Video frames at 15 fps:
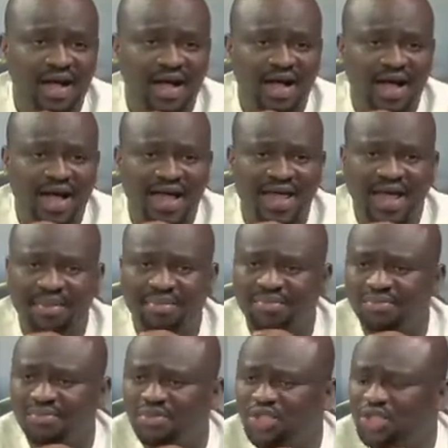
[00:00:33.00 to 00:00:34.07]
I
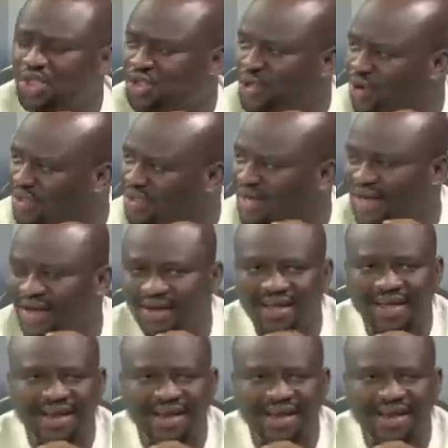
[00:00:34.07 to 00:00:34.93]
am shocked at the